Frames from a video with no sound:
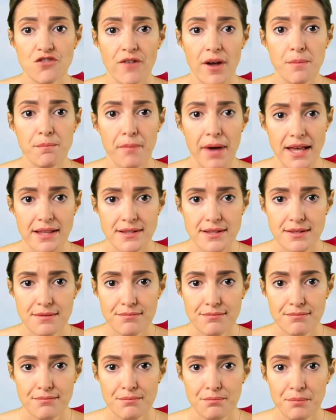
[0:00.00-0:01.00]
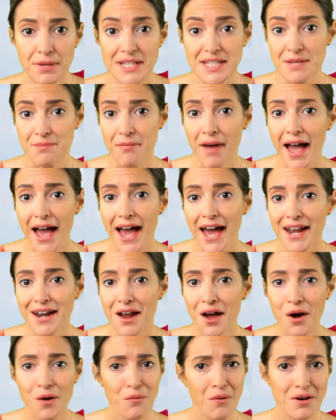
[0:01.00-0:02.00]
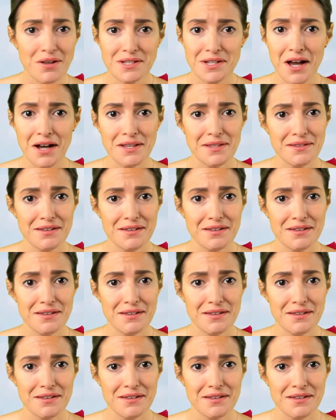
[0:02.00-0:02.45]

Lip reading: Fed bets. But the man won't cut the